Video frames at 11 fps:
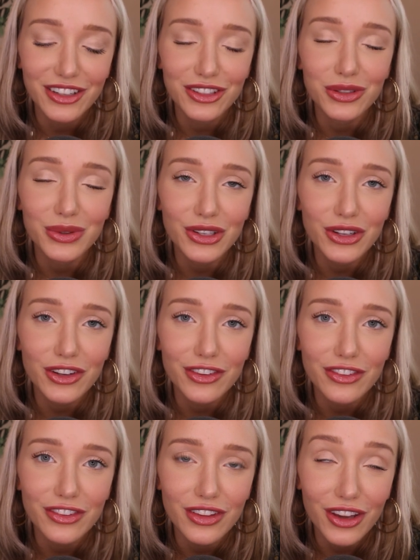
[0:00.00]
to
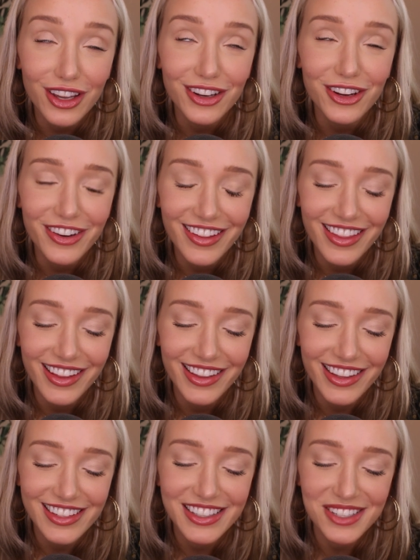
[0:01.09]
unearth
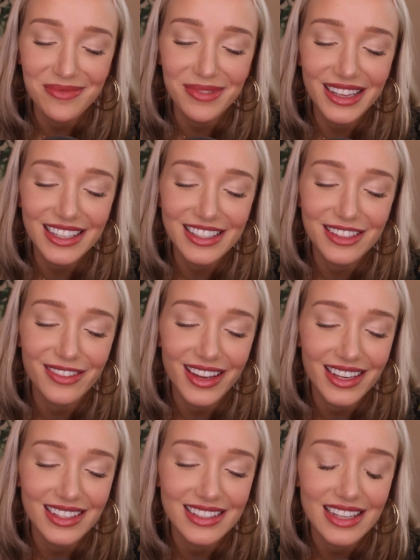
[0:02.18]
the simplest
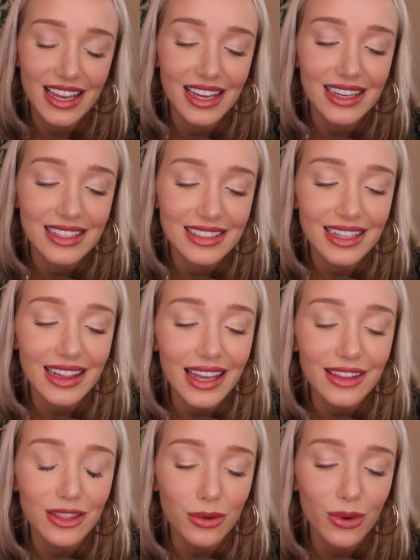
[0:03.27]
ways to
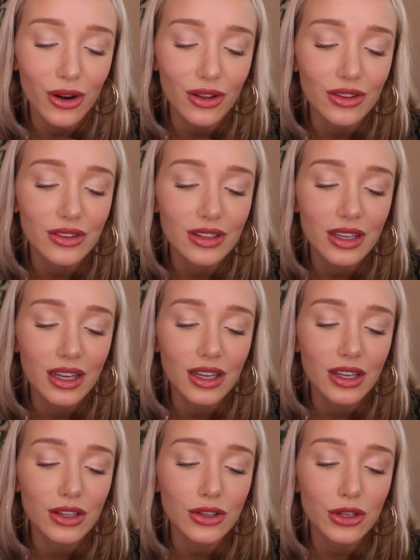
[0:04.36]
light the world.
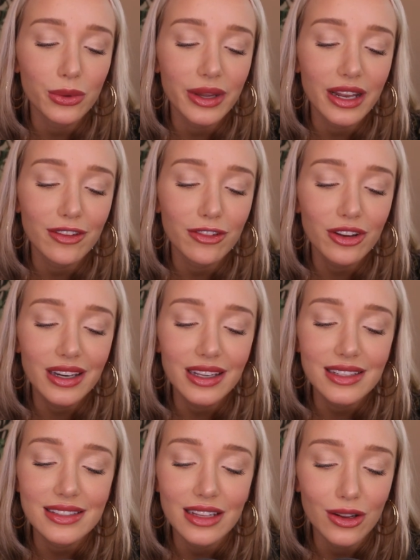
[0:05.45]
Do whatever it
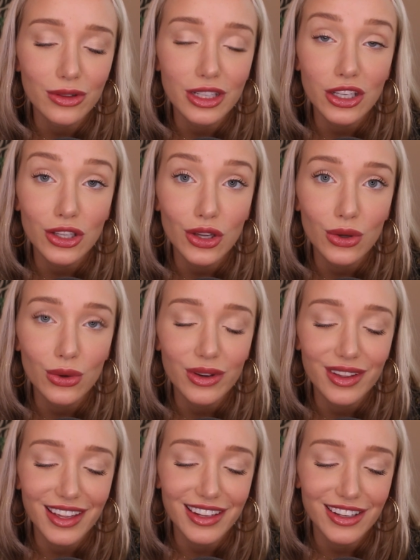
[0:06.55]
is that only you
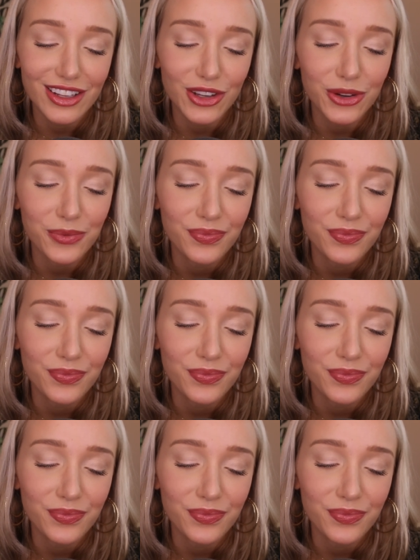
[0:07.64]
can do.